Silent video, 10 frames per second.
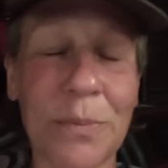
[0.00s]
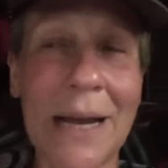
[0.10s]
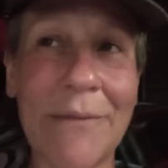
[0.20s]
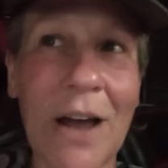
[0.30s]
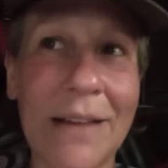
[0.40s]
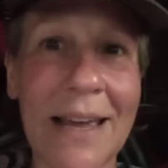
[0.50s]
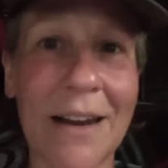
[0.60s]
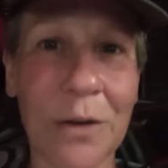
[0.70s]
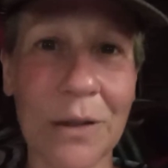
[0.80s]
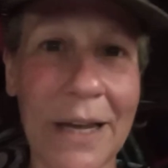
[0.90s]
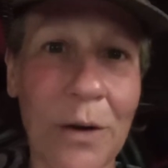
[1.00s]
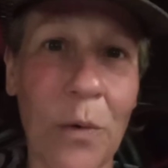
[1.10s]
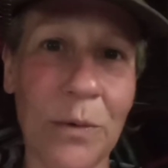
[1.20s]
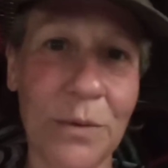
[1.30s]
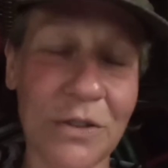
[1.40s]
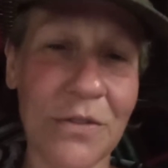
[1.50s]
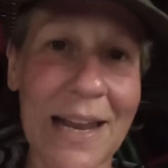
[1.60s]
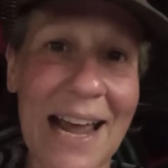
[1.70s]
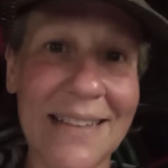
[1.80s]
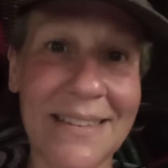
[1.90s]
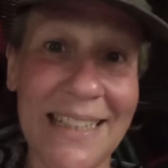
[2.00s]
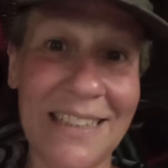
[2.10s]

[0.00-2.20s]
but I've got that other leghorn rooster that has